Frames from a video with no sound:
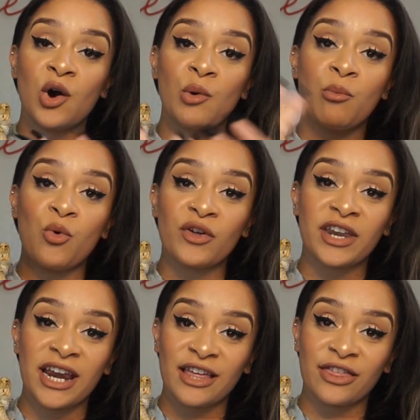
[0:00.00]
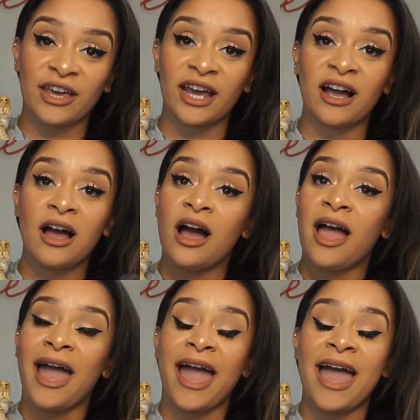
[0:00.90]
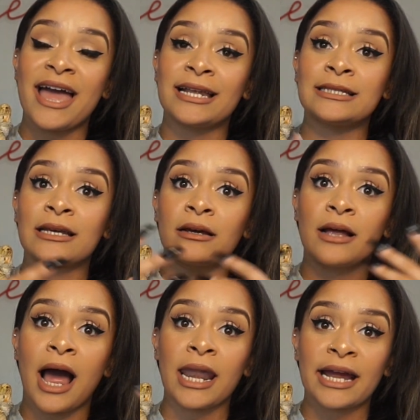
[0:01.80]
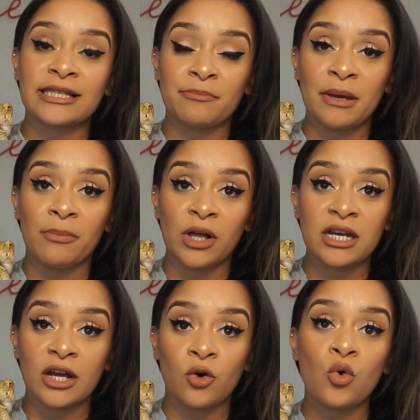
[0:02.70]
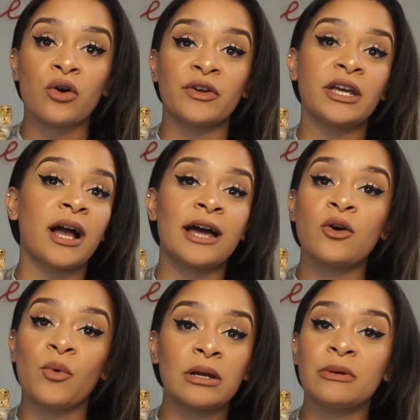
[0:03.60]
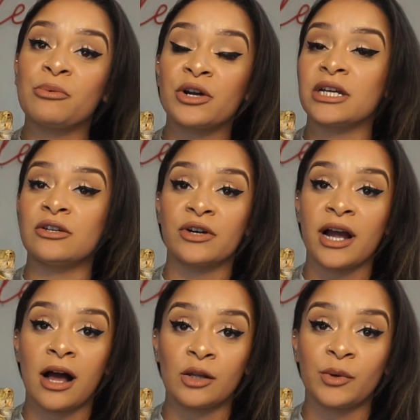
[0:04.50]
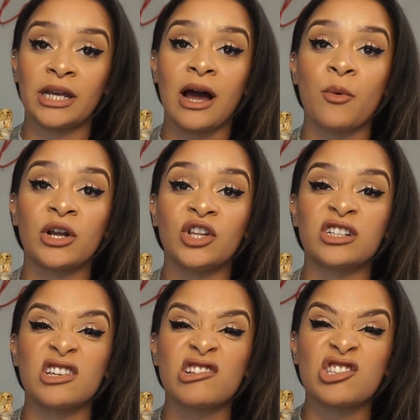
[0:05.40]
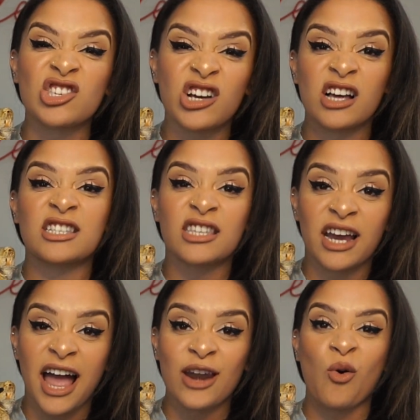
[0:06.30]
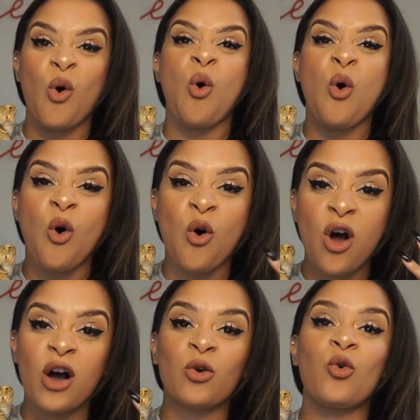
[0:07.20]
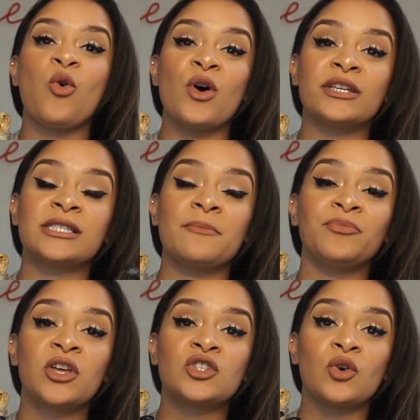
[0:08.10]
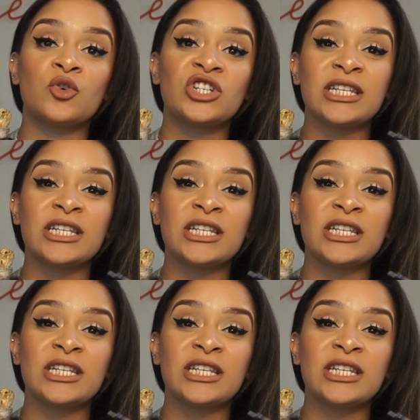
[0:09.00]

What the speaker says: more than anything. And I like to be bloody and gory. I don't want to be pretty during Halloween. I want to look disgusting at all course. So she